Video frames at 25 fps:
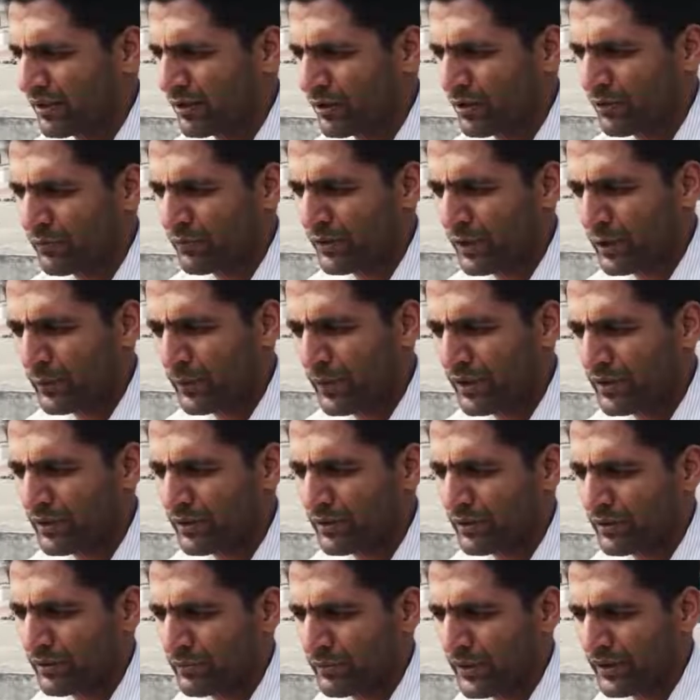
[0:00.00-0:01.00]
on a
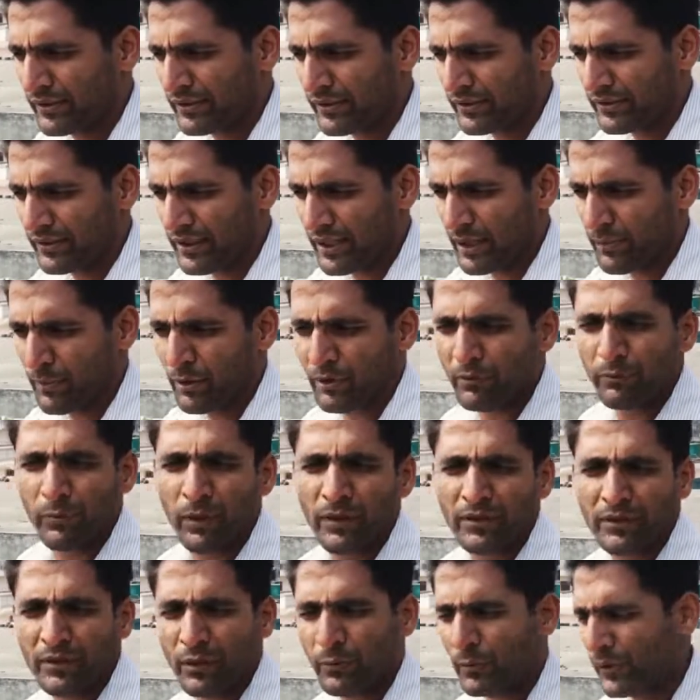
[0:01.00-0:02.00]
frequent basis, like about
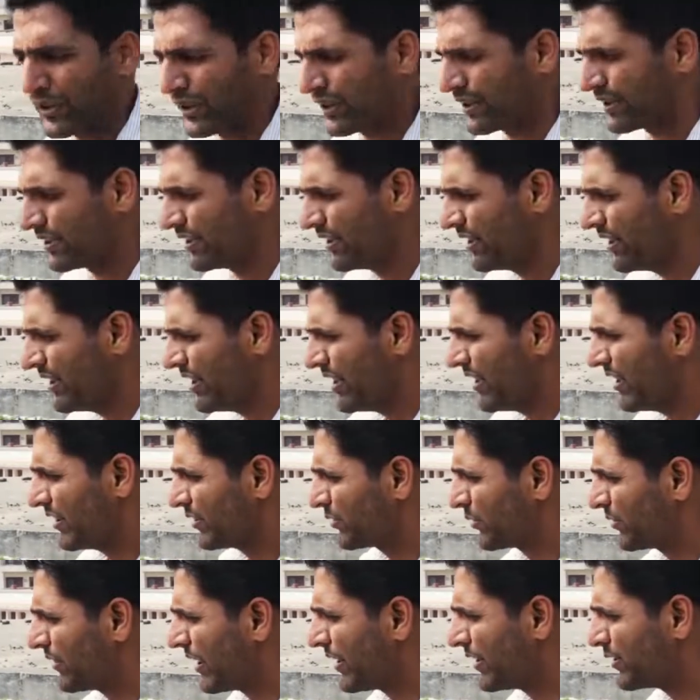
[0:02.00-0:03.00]
once a week.
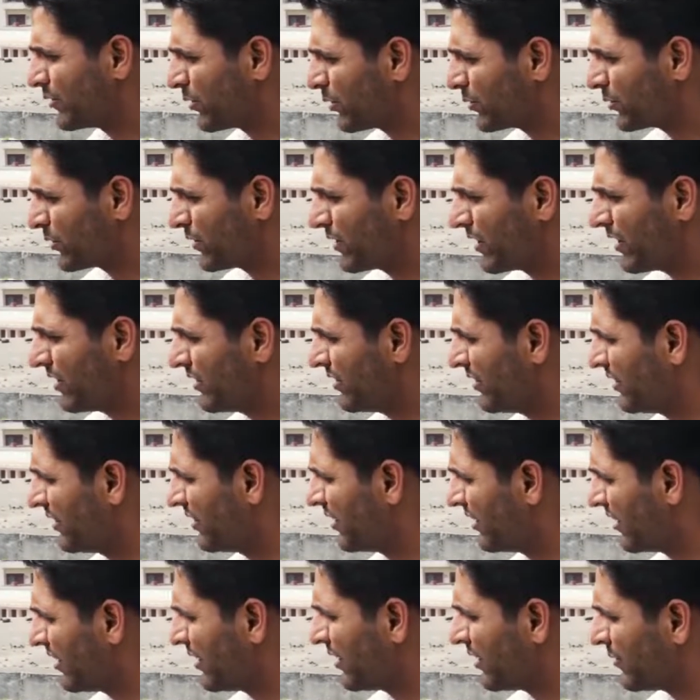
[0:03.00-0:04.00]
So that is also done
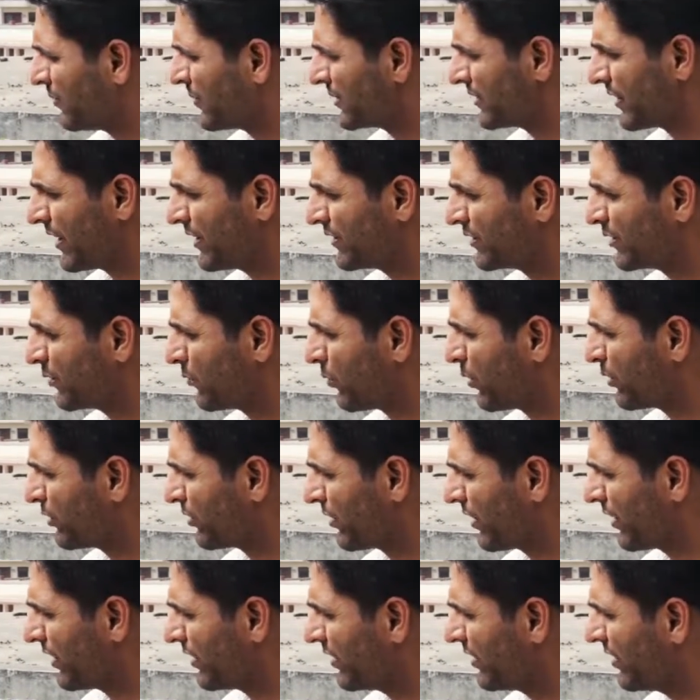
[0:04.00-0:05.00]
besides the
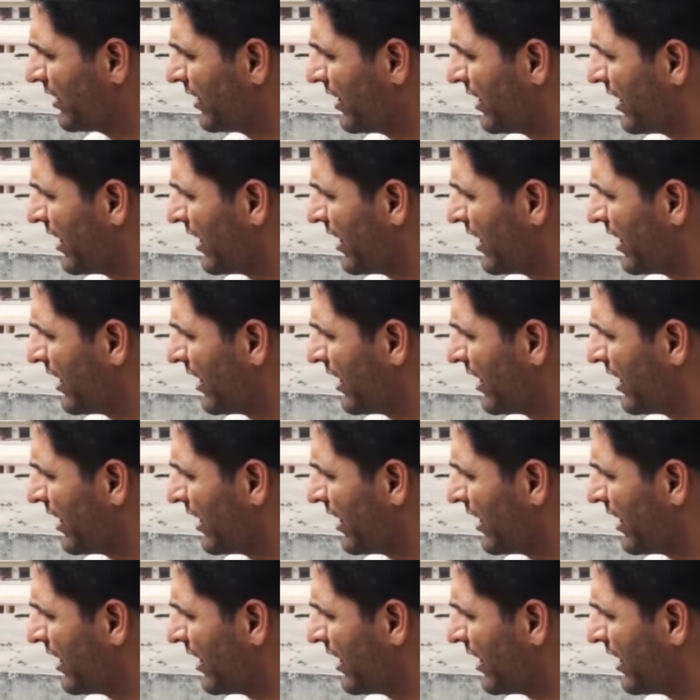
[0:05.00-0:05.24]
watering,